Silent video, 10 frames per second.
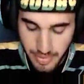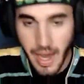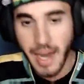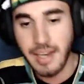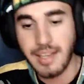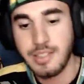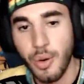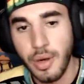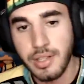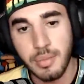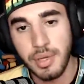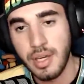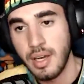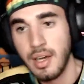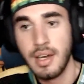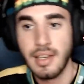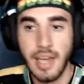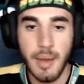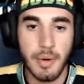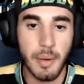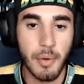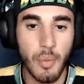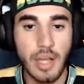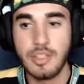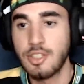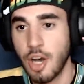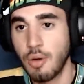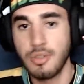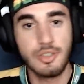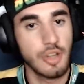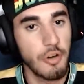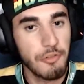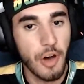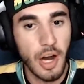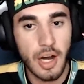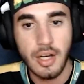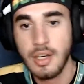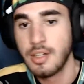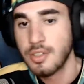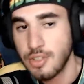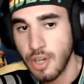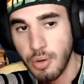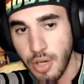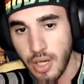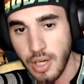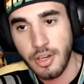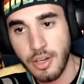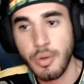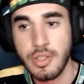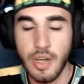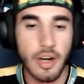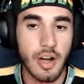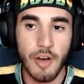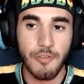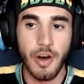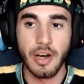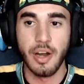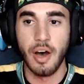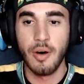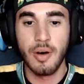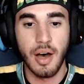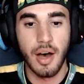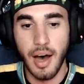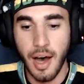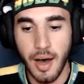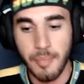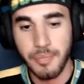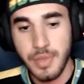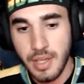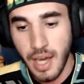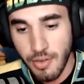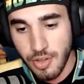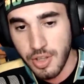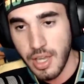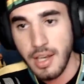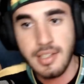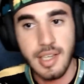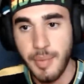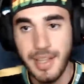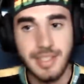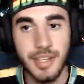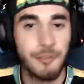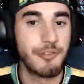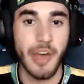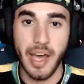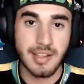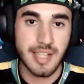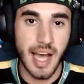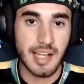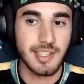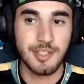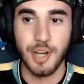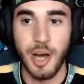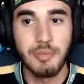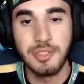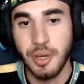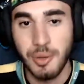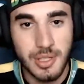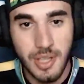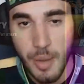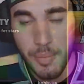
that is going to be game #1. So far, so good. You know, we started off 1-0. Kind of clean. Teammates did a fantastic job, so let's hop